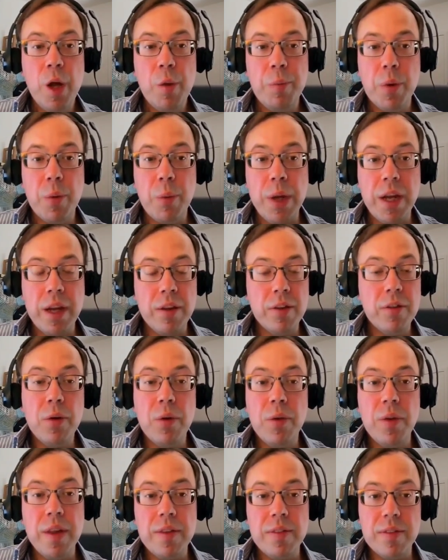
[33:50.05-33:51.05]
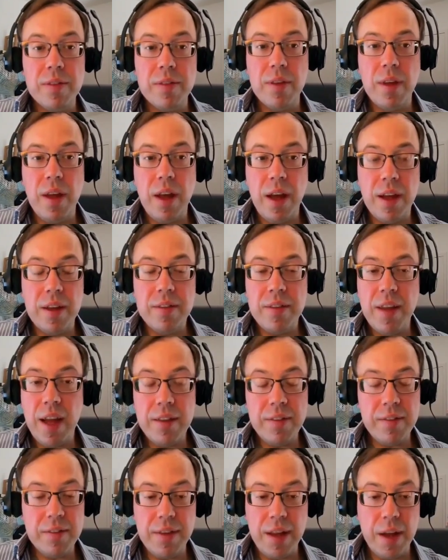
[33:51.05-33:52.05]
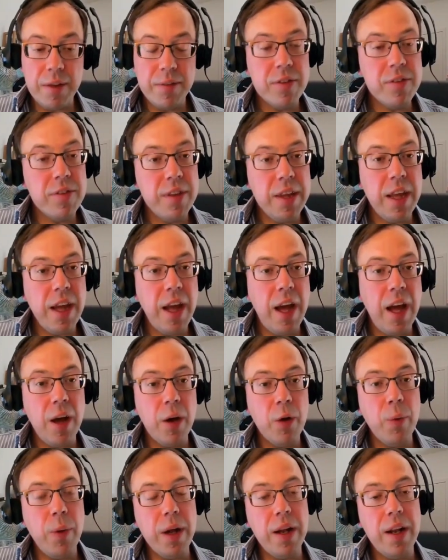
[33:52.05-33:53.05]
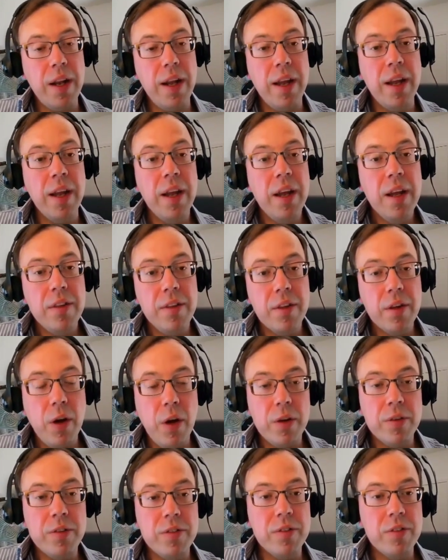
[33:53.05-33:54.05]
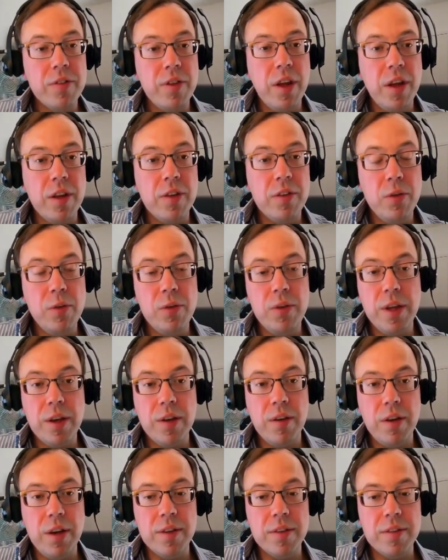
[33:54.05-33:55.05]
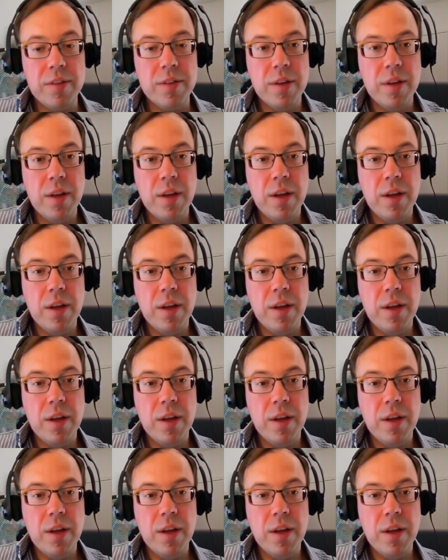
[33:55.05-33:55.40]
but we can do these tests now to see how quickly the costs do decrease.